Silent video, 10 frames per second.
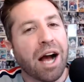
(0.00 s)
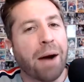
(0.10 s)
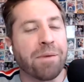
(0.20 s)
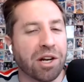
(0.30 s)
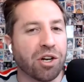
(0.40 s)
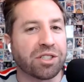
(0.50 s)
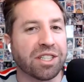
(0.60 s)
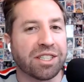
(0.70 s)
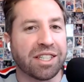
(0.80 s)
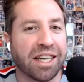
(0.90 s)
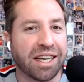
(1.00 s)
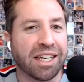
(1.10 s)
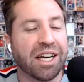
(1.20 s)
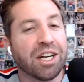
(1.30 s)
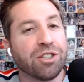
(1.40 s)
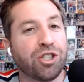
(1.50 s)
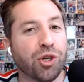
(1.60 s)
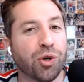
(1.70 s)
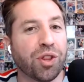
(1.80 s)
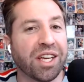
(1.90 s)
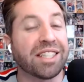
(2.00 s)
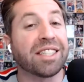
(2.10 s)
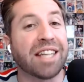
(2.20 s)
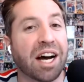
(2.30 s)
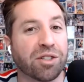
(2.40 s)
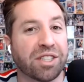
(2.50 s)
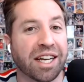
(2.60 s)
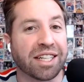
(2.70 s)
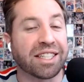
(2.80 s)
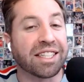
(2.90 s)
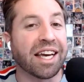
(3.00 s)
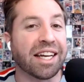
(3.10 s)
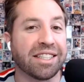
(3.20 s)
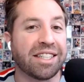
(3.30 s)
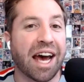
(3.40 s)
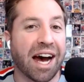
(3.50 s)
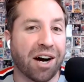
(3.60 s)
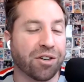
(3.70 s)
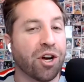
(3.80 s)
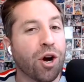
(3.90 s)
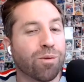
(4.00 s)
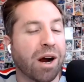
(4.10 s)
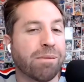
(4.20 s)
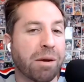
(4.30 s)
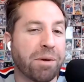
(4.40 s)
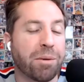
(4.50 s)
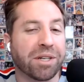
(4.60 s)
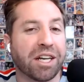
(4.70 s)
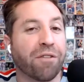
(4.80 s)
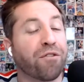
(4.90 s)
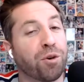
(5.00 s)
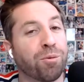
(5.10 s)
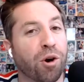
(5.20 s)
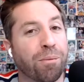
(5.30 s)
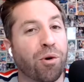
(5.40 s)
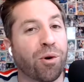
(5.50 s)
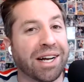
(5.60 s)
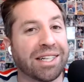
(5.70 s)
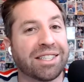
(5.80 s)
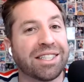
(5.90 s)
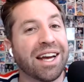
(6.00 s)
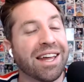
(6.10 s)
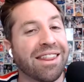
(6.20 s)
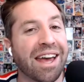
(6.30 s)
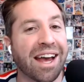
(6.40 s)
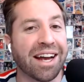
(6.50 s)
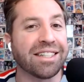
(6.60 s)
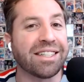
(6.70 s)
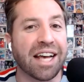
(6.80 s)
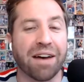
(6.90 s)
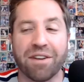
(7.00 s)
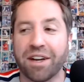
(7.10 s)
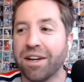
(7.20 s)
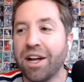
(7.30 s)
I'm going to look to see, do the Celtics get down where I might be able to get a few more points than seven.